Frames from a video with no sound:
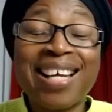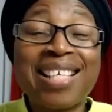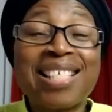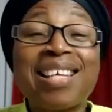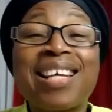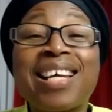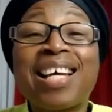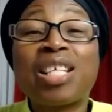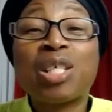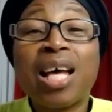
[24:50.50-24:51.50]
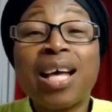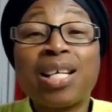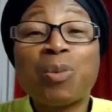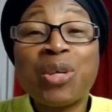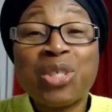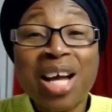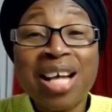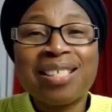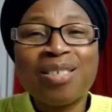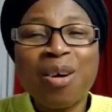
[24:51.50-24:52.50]
Eh, eh,
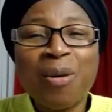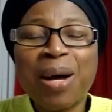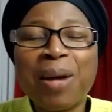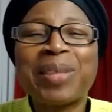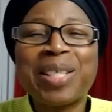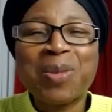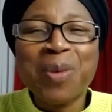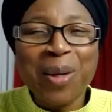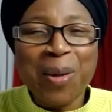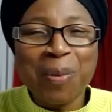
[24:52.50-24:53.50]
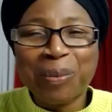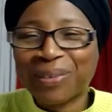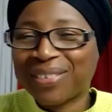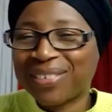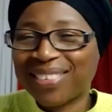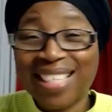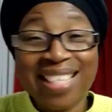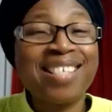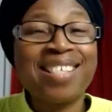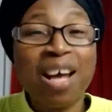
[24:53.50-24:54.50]
spiritual number, please wake up. Hmm,
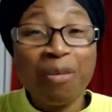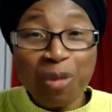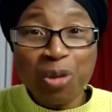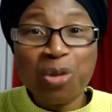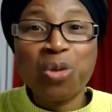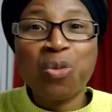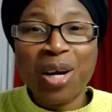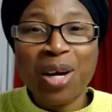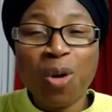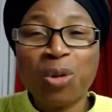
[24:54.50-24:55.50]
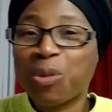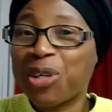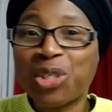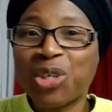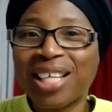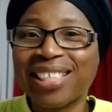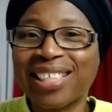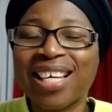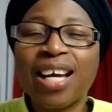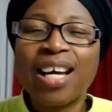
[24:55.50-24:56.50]
it is time for you to wake up
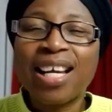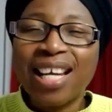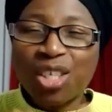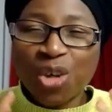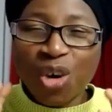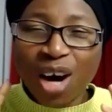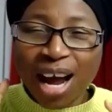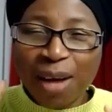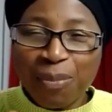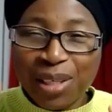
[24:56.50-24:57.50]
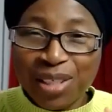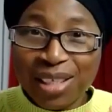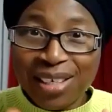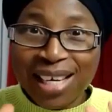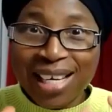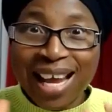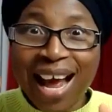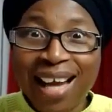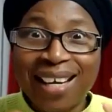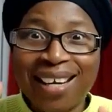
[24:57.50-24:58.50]
spiritually. Let your eye be really
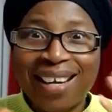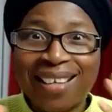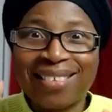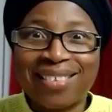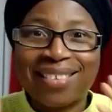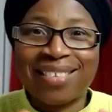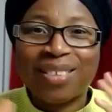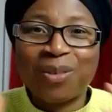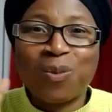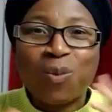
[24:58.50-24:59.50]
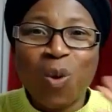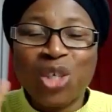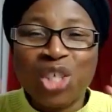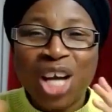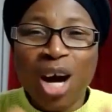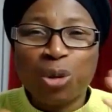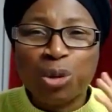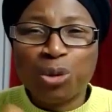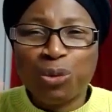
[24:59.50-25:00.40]
alert. Watch out.